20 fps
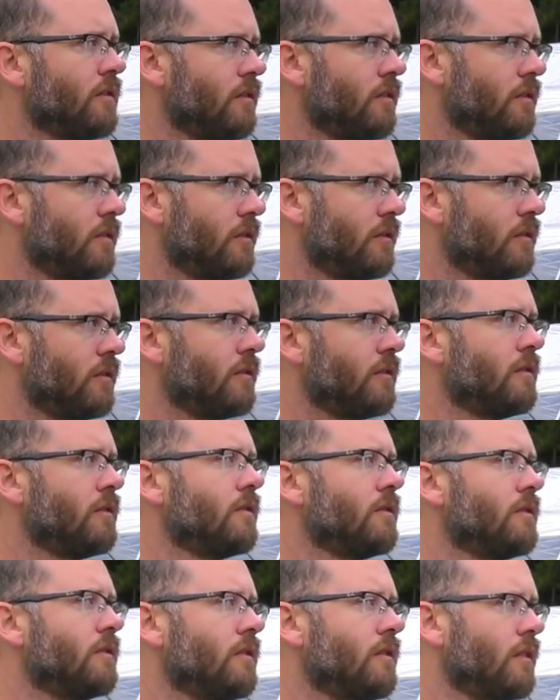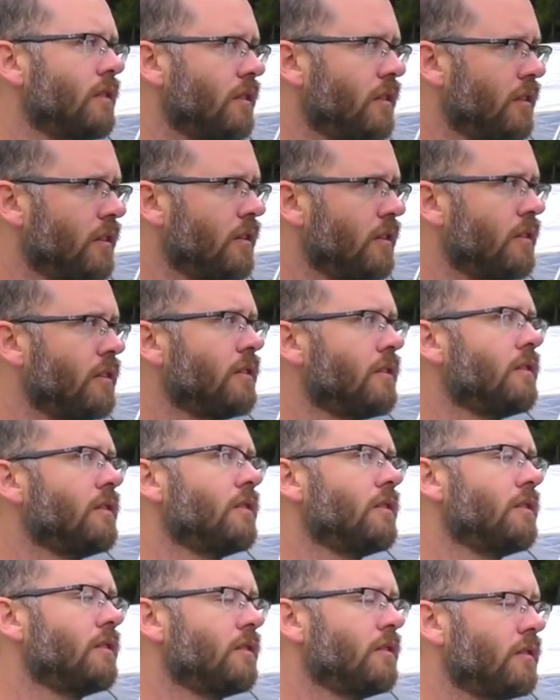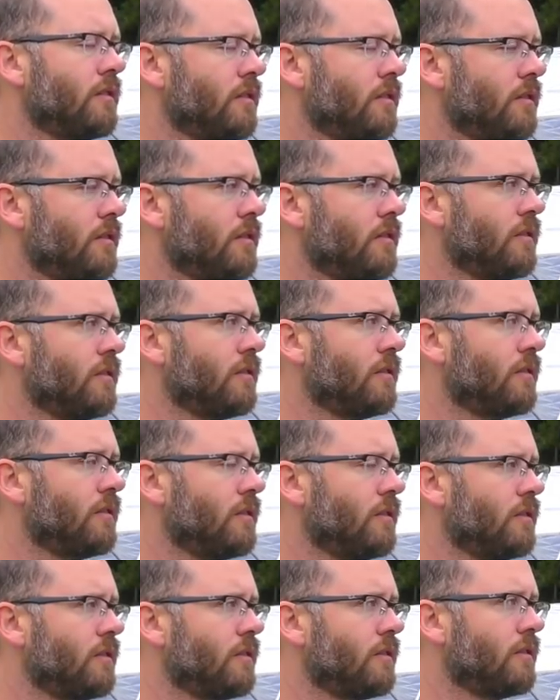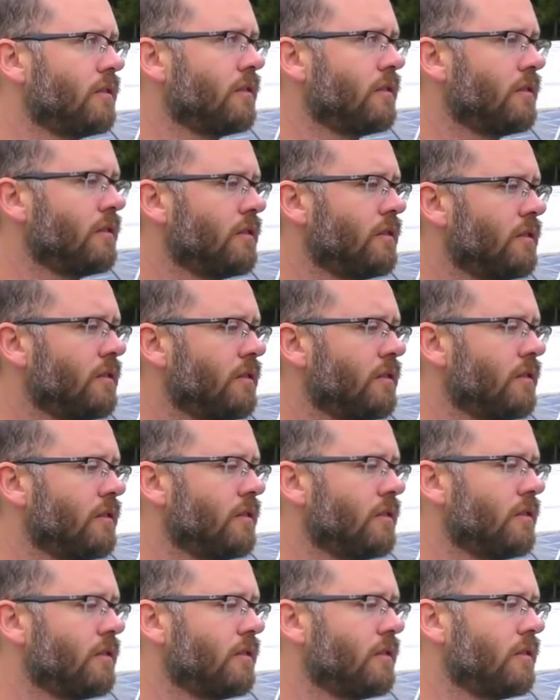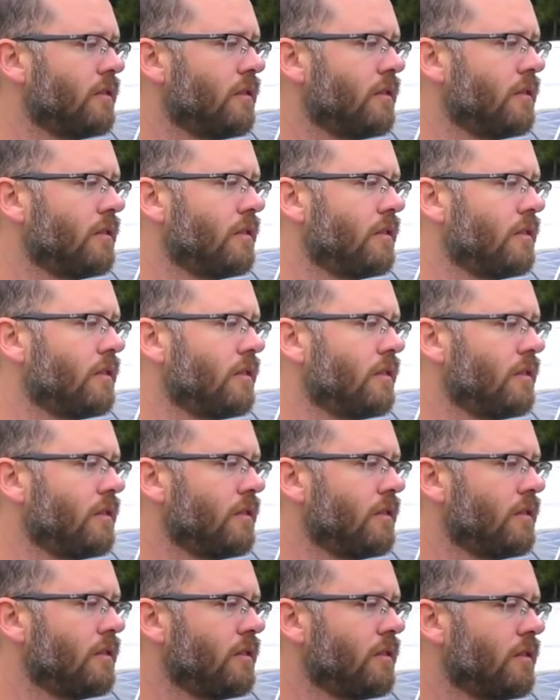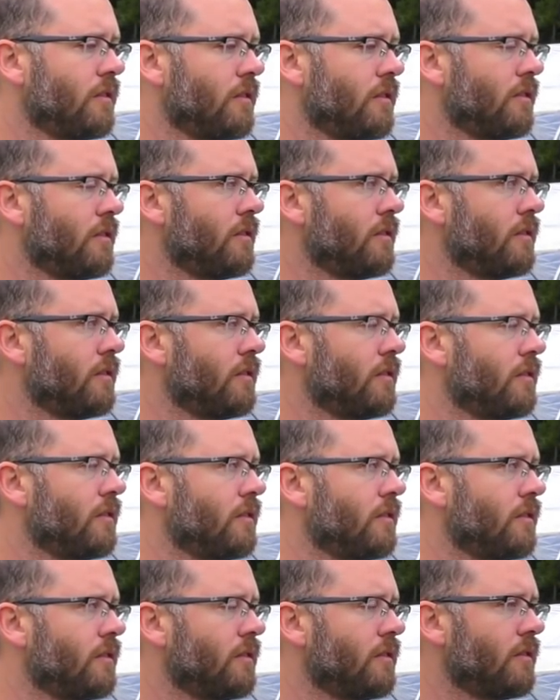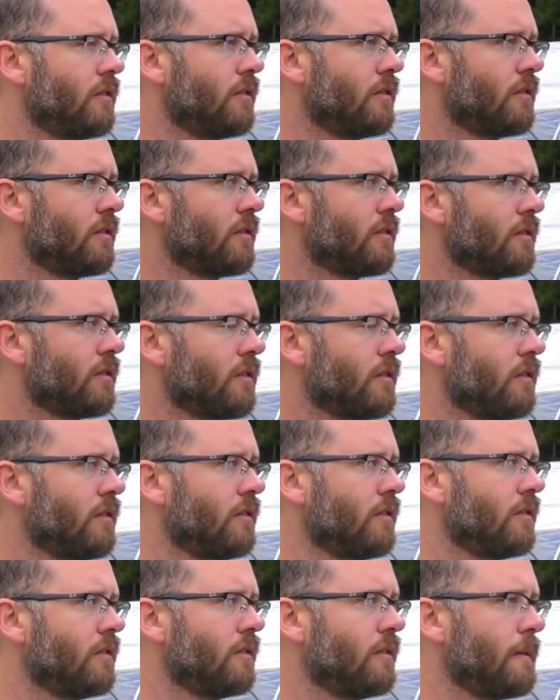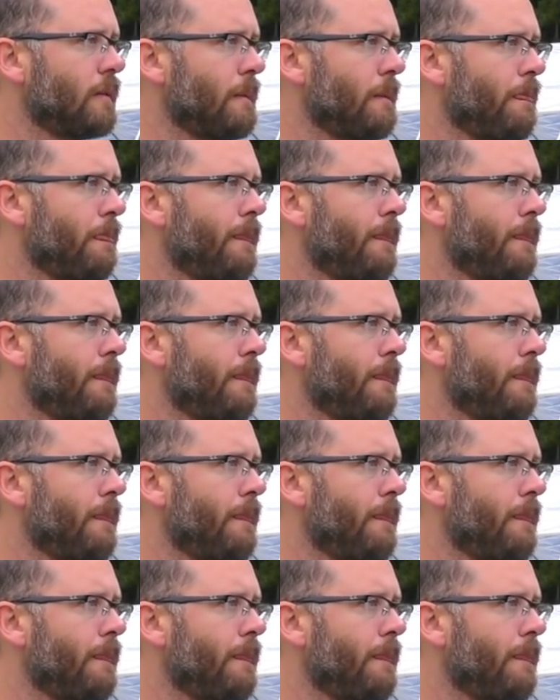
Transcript: No words are spoken by the person on screen.